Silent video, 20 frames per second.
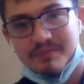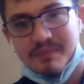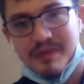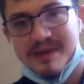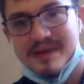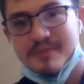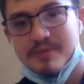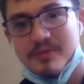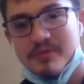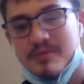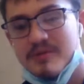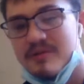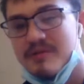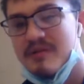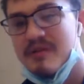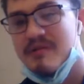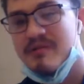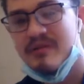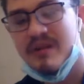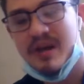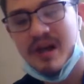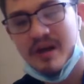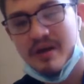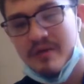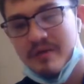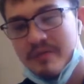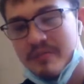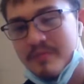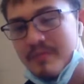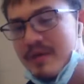people who have
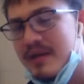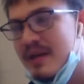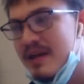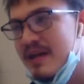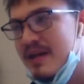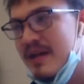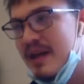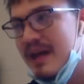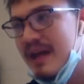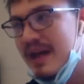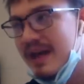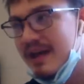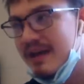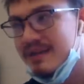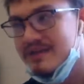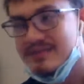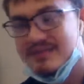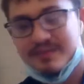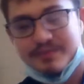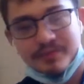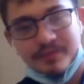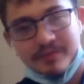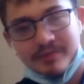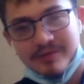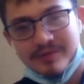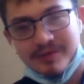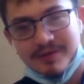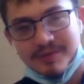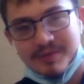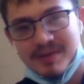come and
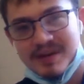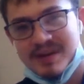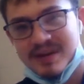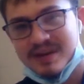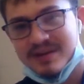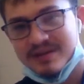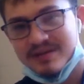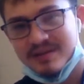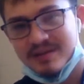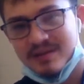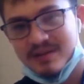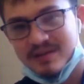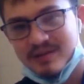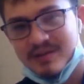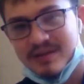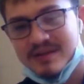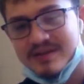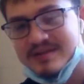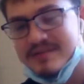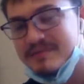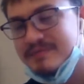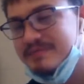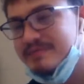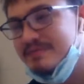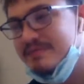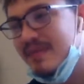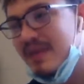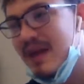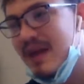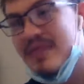supported me and done all this.
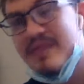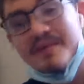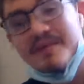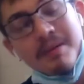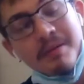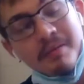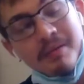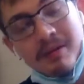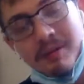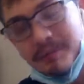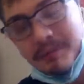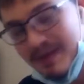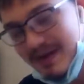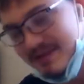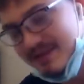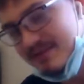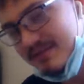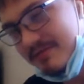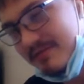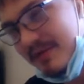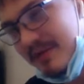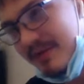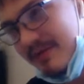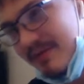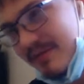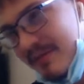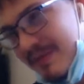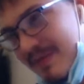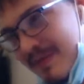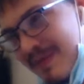And then my mom passed away.
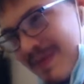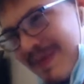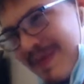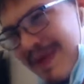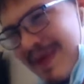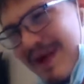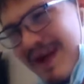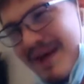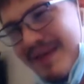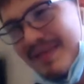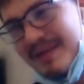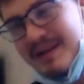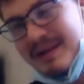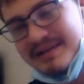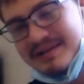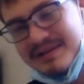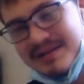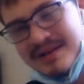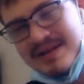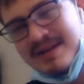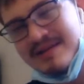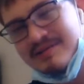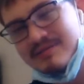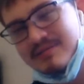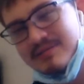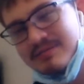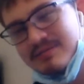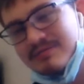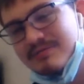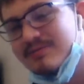And then I sat
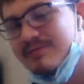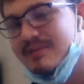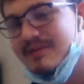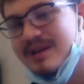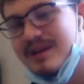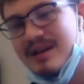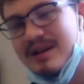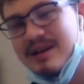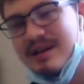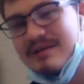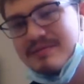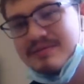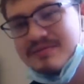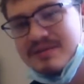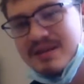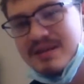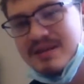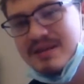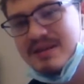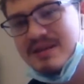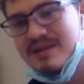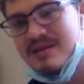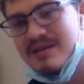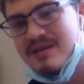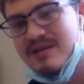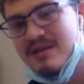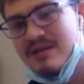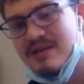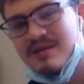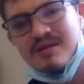down one day and I was like,
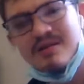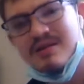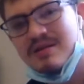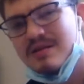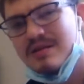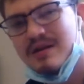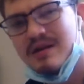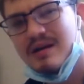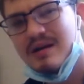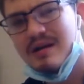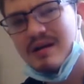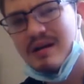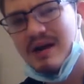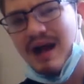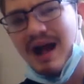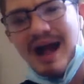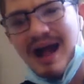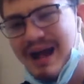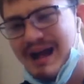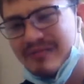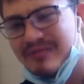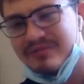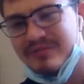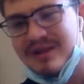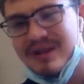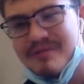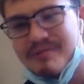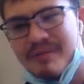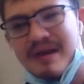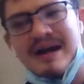I have to
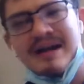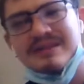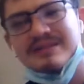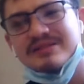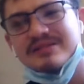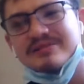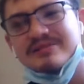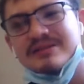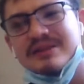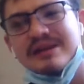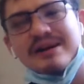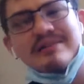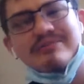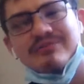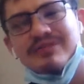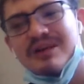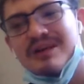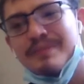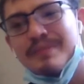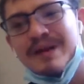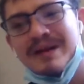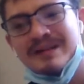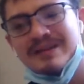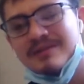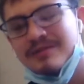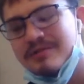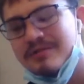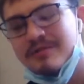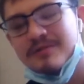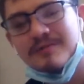get back to it. I have to get back
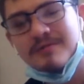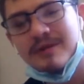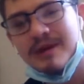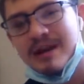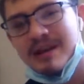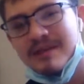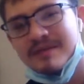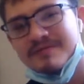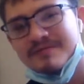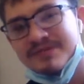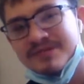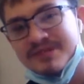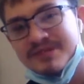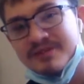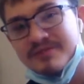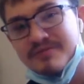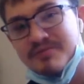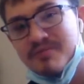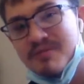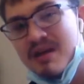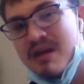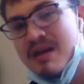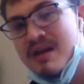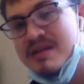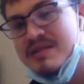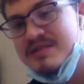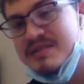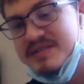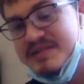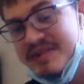to doing what I love to do.
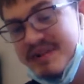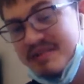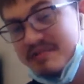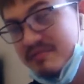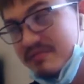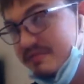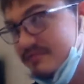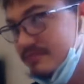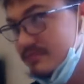So,